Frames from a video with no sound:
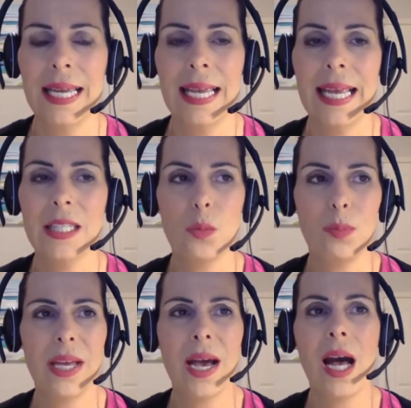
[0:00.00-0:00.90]
It's
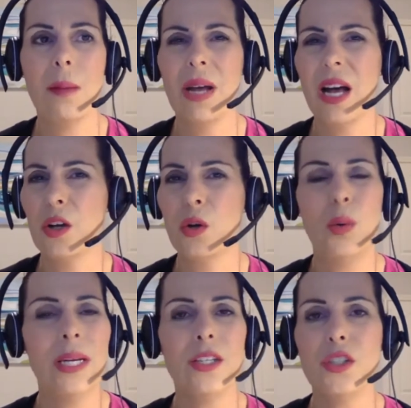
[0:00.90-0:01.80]
become a
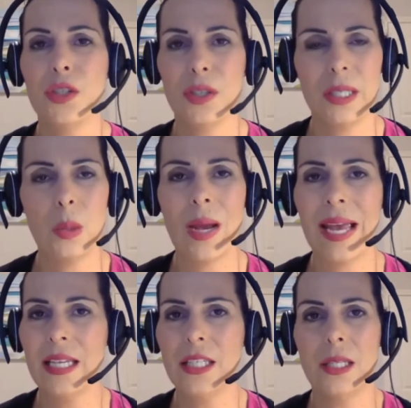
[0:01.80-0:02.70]
quick and dirty
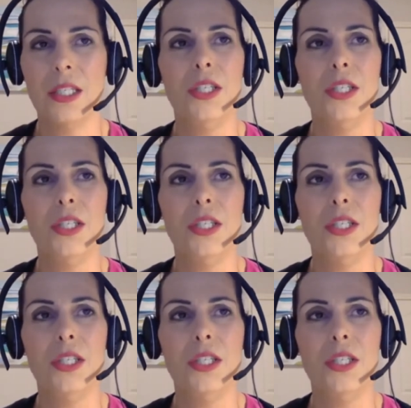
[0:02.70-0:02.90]
way to